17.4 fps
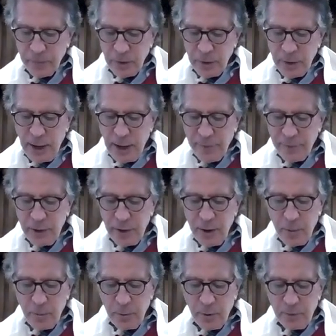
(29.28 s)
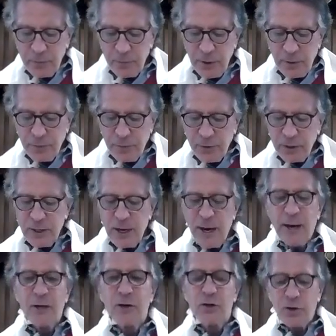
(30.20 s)
they have a number of different
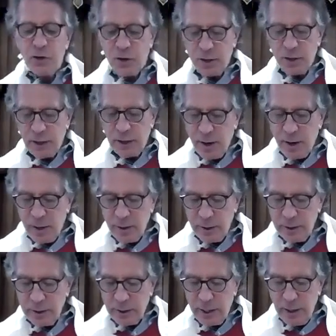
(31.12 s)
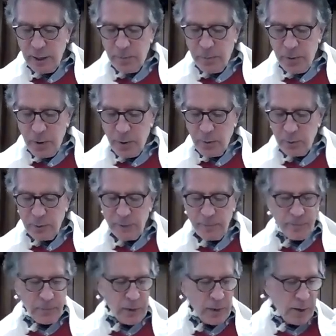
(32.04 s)
textured and colored kippot,
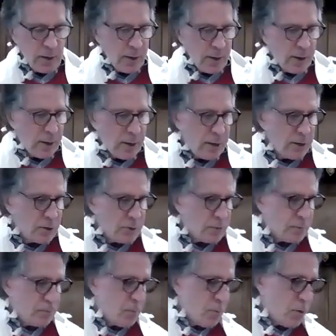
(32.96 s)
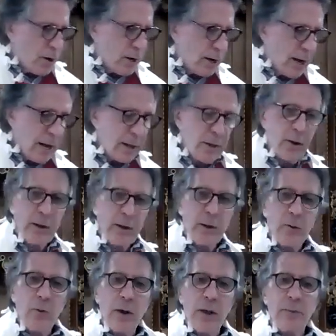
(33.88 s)
and each morning I look
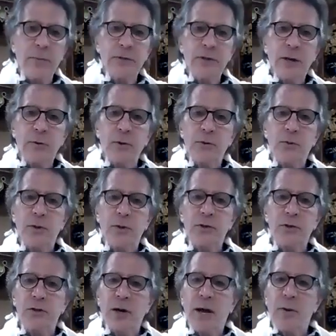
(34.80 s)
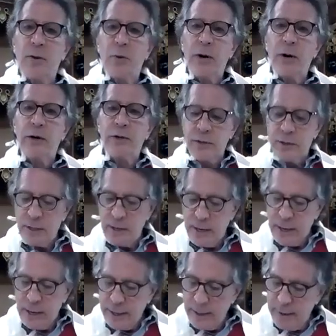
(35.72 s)
at one and say, which one should I wear
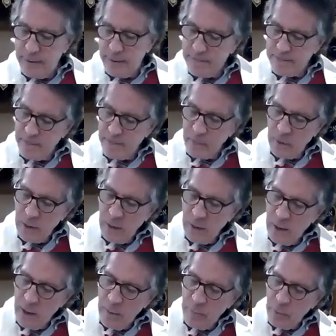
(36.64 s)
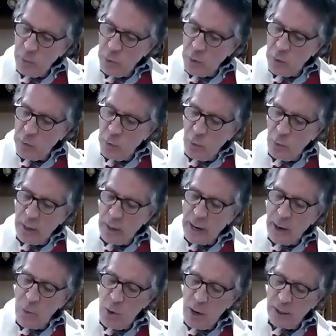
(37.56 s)
today? Well, what
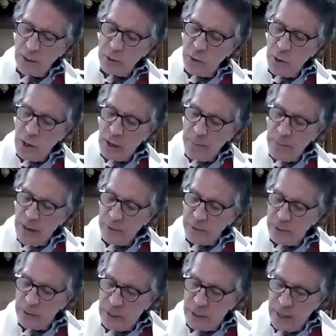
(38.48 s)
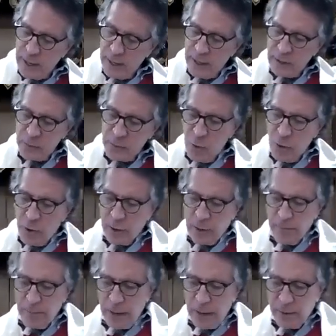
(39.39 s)
I want to talk about today is more in a
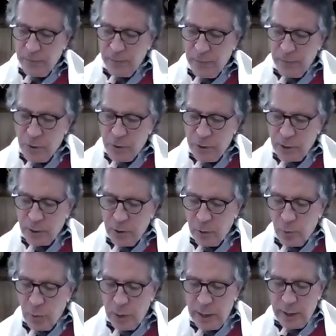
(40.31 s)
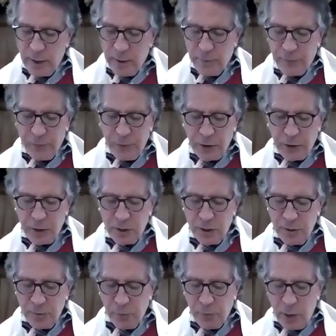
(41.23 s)
metaphorical way, a
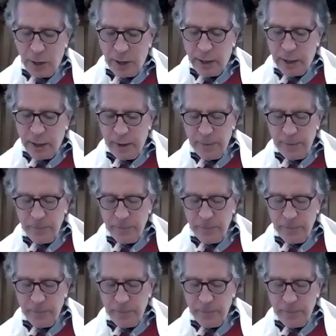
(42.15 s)
figurative way,